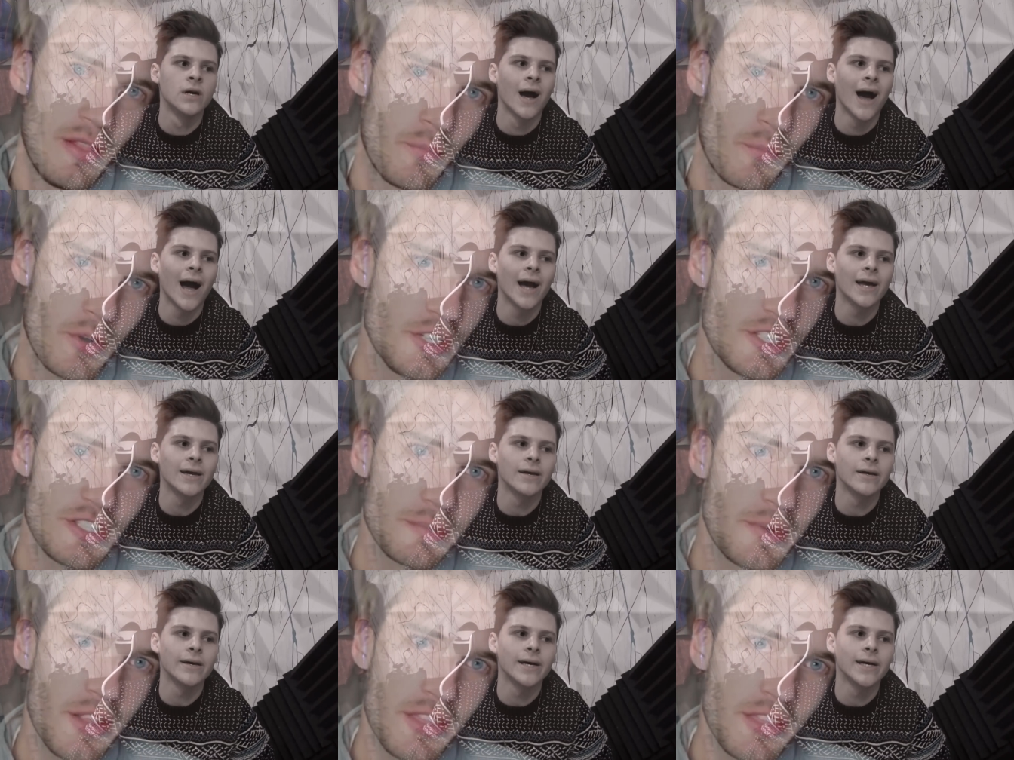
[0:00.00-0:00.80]

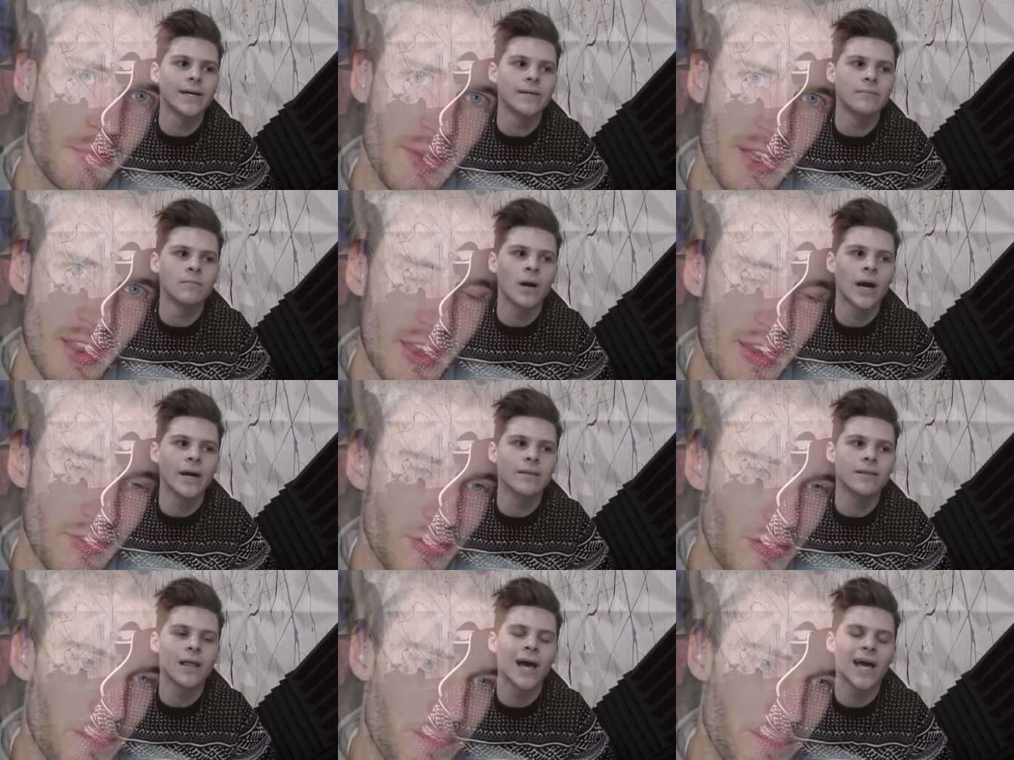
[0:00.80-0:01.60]
I, uh,
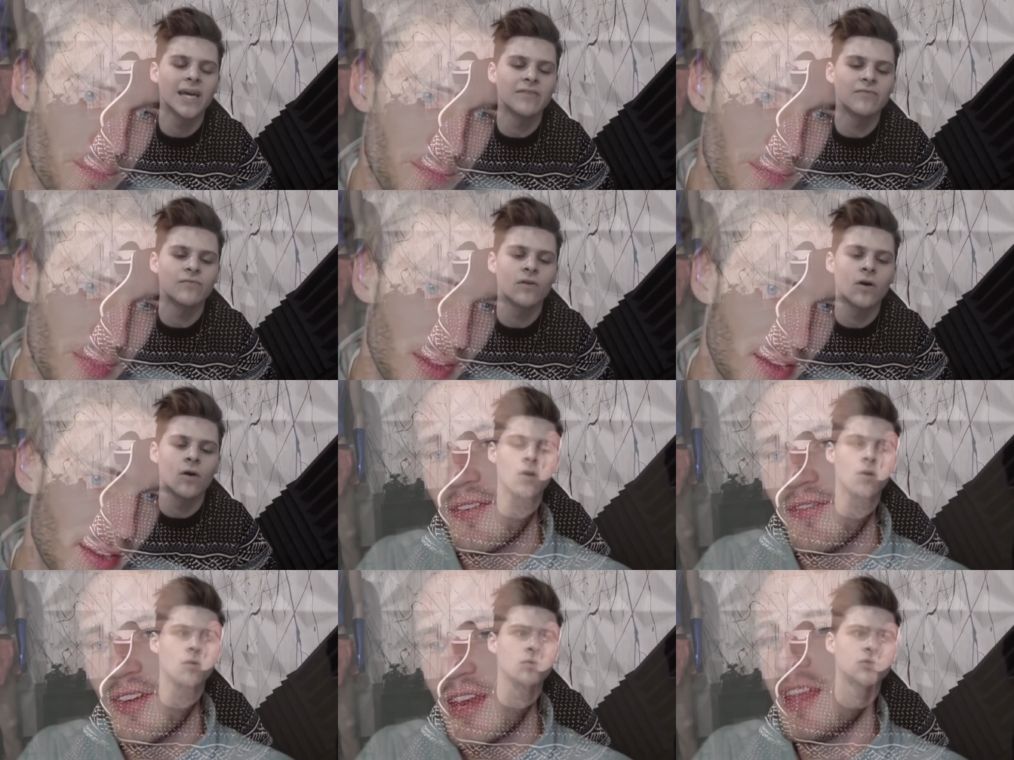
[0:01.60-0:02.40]
my life,
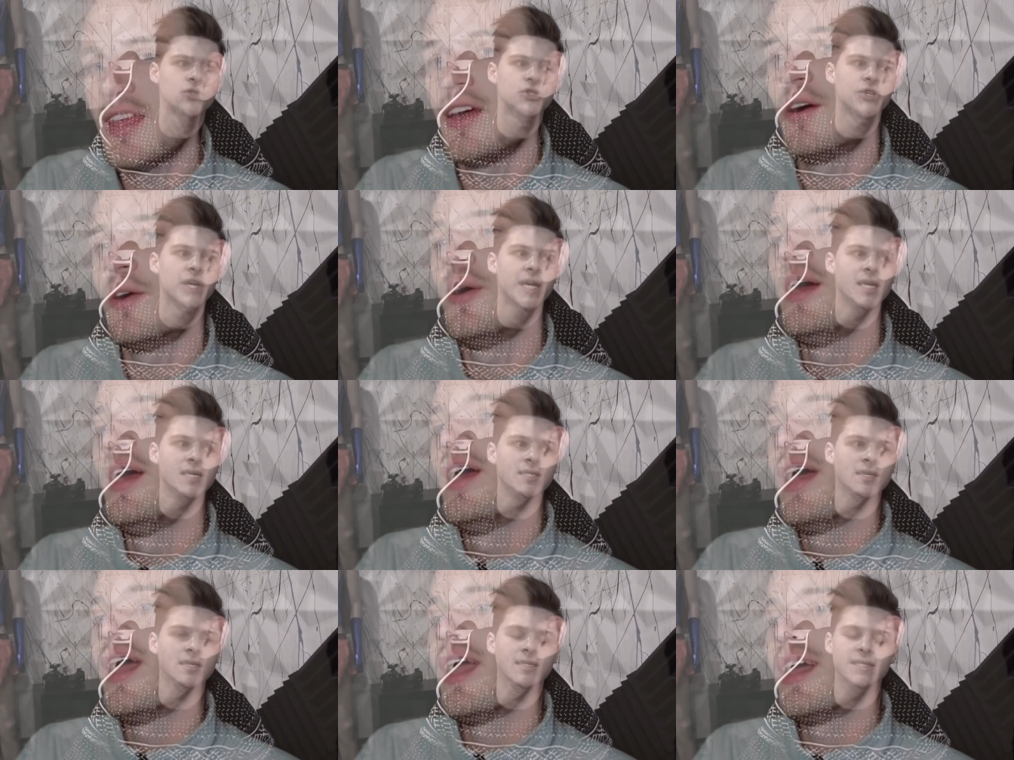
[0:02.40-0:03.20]
oh
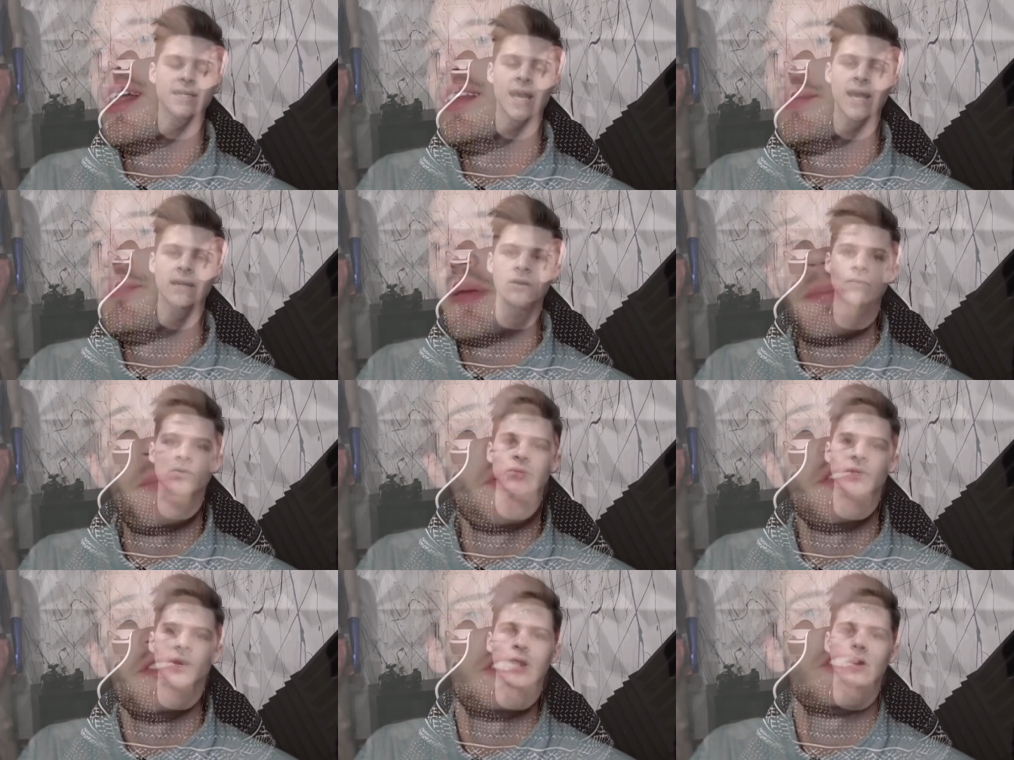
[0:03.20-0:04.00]
Jesus, I
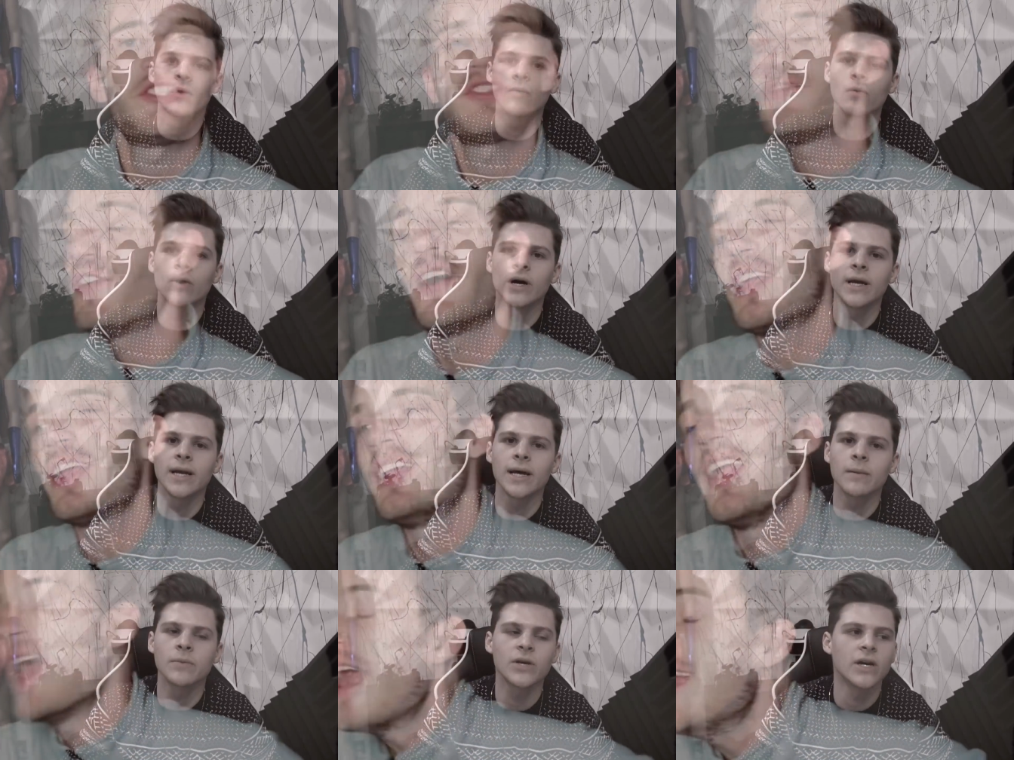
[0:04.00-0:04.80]
don't know what
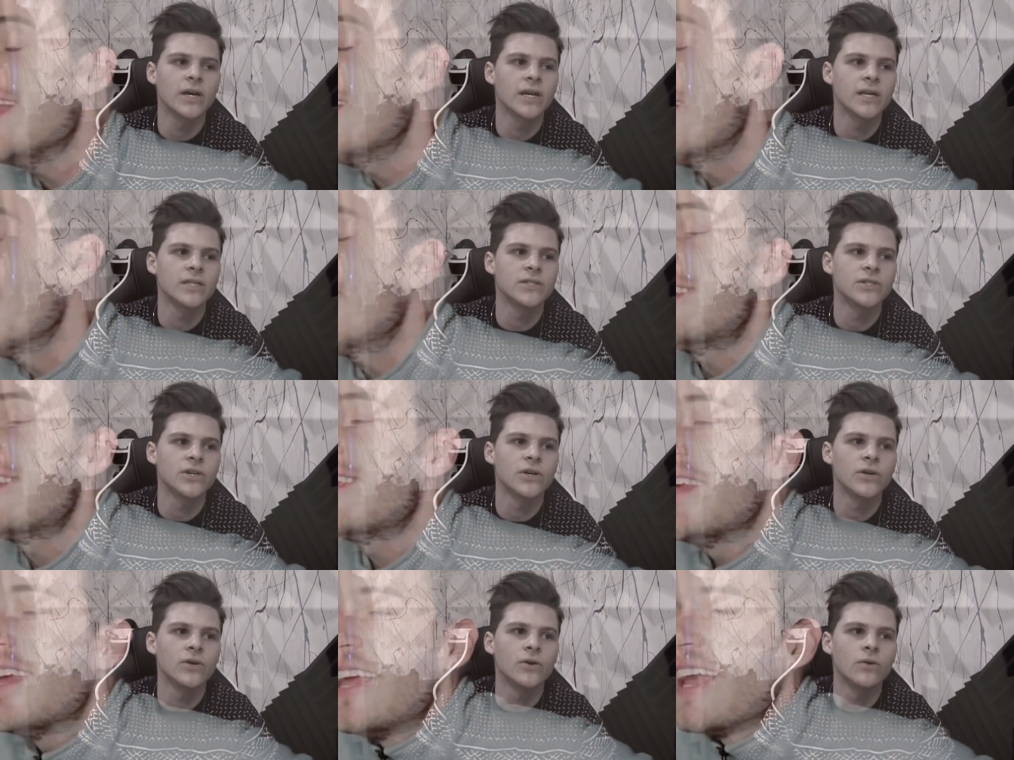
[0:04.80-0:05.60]
I'm gonna
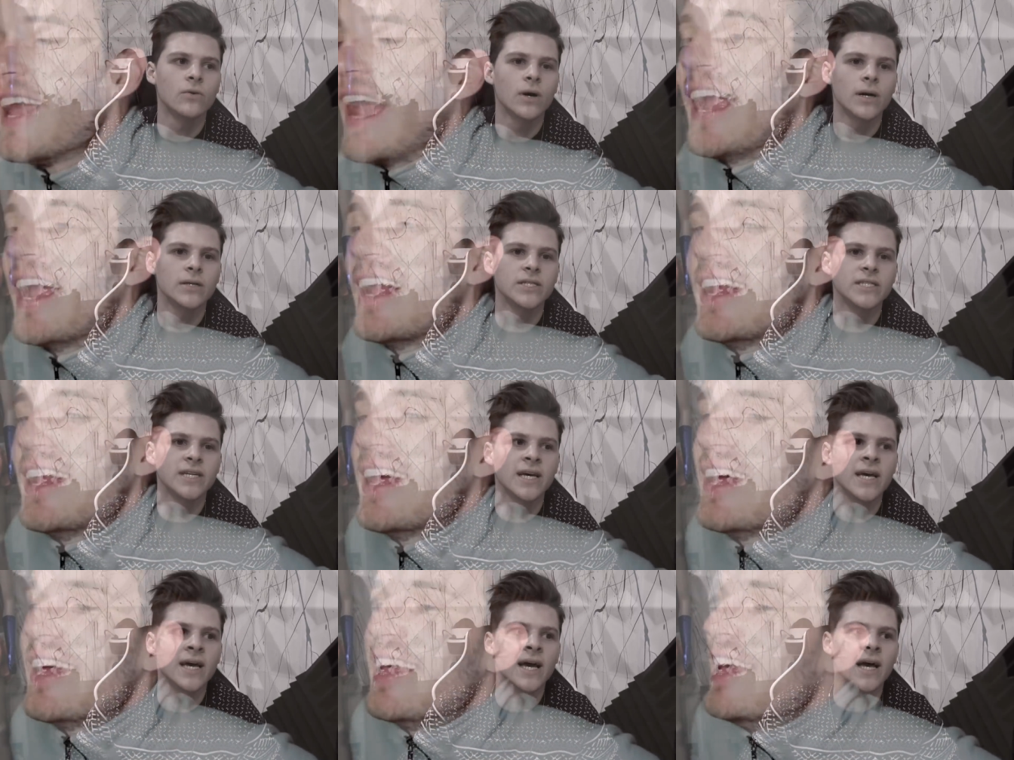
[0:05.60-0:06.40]
do. Uh,
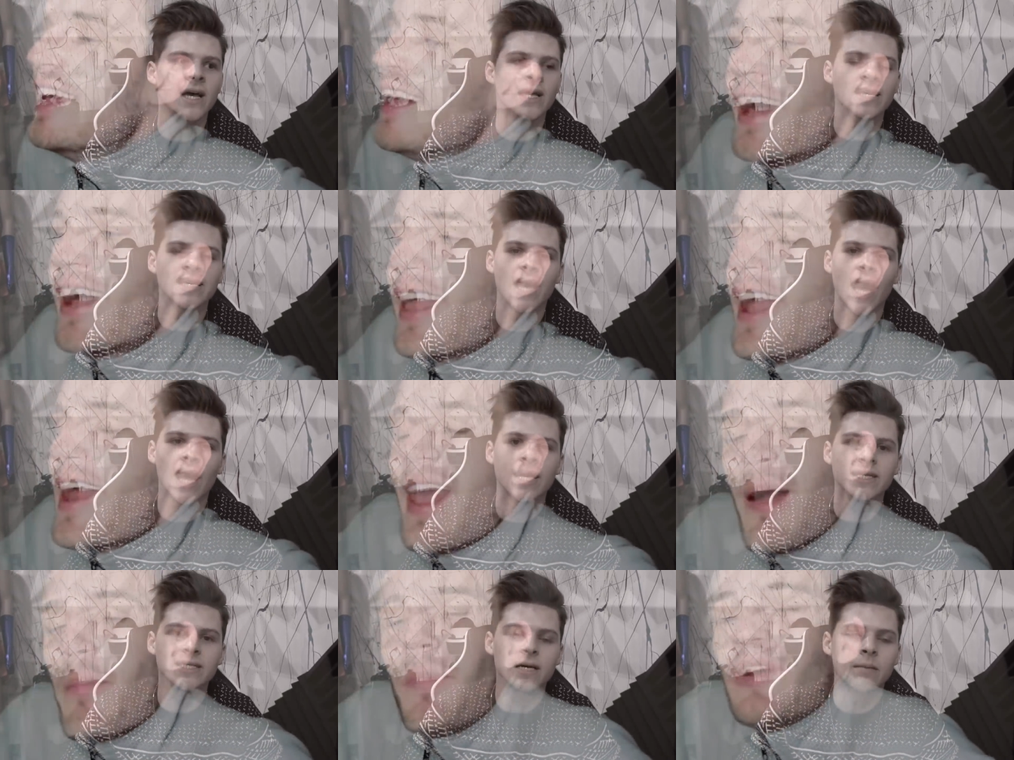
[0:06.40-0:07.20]
I,
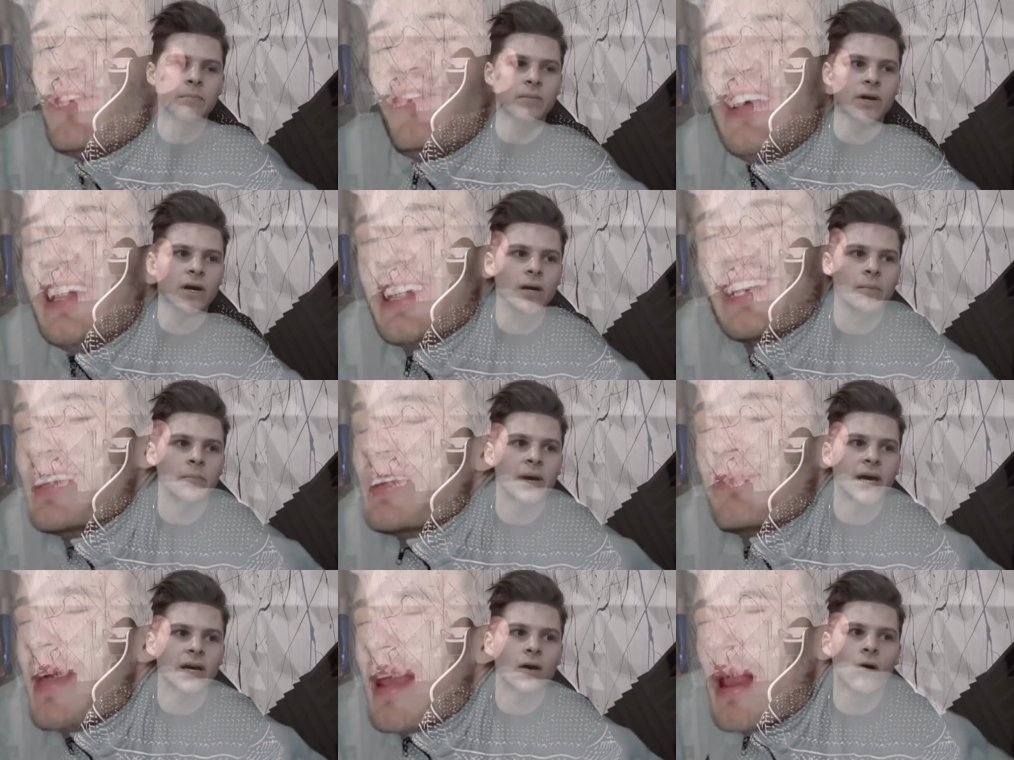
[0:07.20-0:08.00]
guys, I'm gonna
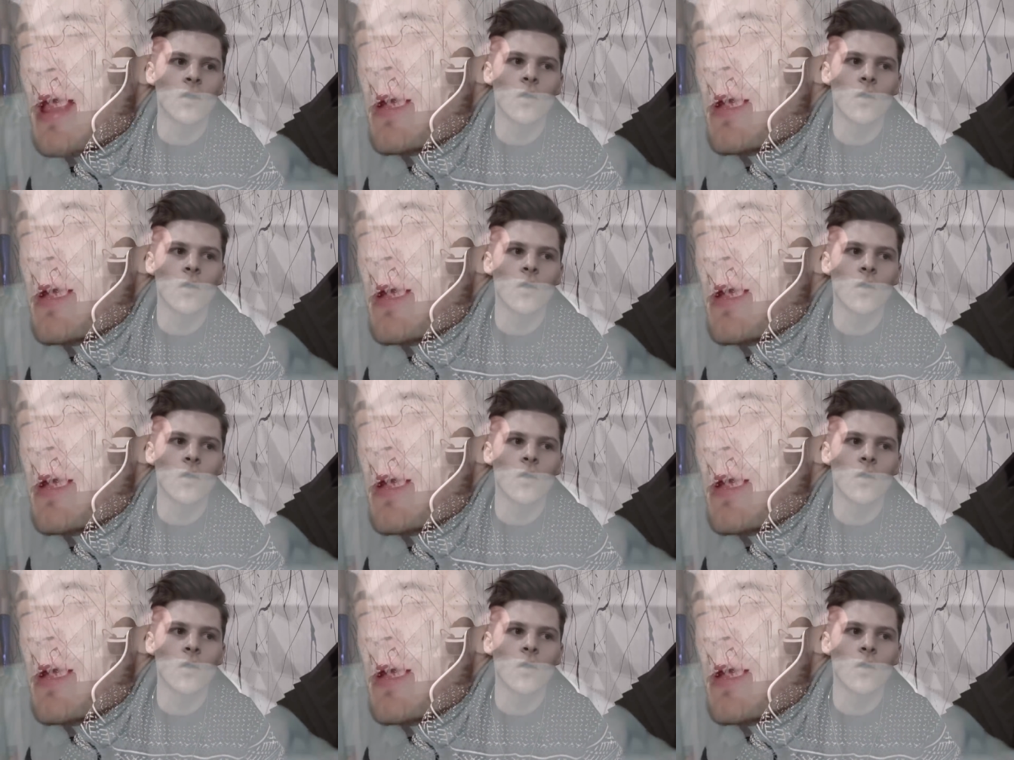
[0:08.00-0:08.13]
make a